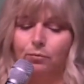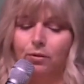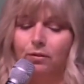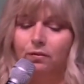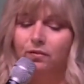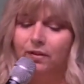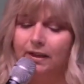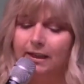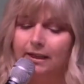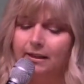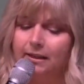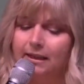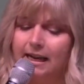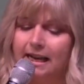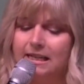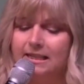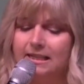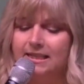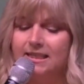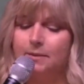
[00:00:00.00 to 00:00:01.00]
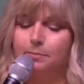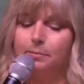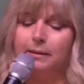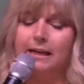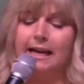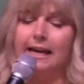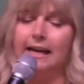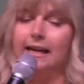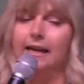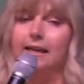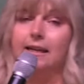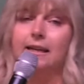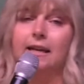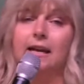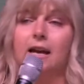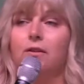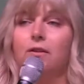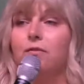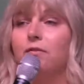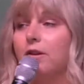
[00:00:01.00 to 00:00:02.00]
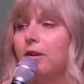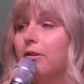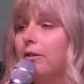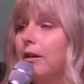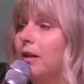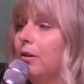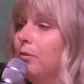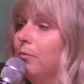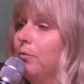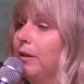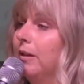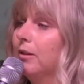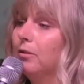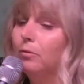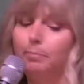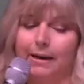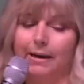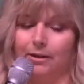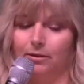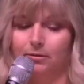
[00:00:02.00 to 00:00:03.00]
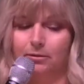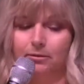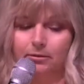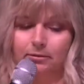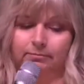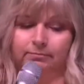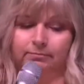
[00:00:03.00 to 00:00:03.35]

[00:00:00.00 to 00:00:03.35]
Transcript: reveal and display a very real battle.